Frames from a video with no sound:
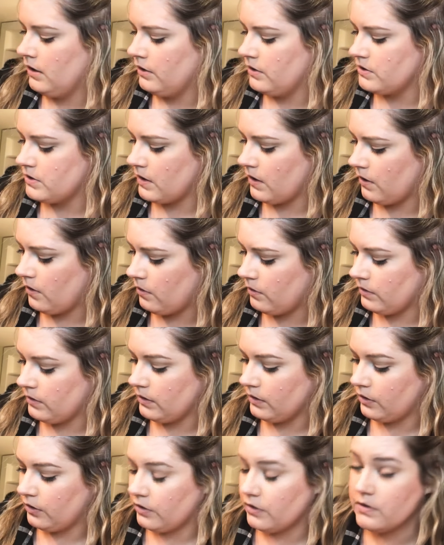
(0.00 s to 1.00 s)
So the
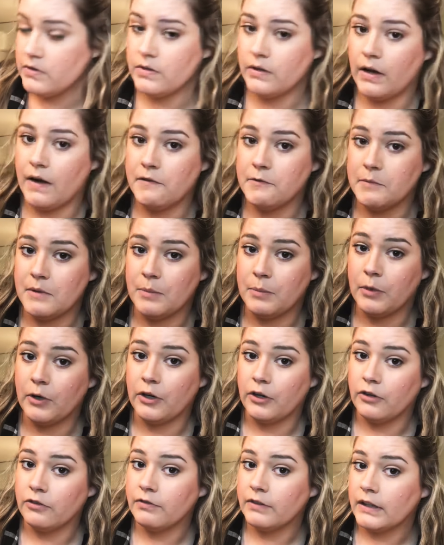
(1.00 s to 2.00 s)
curls don't have to be
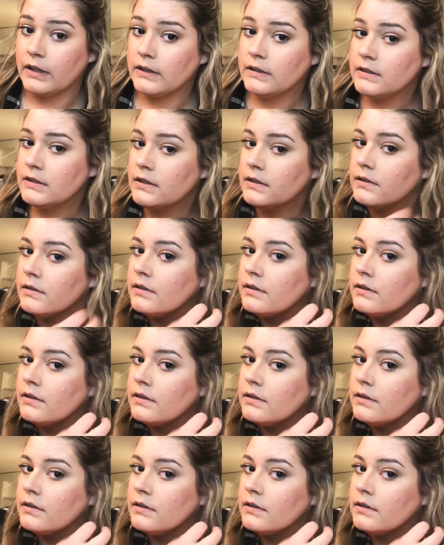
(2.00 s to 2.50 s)
perfect.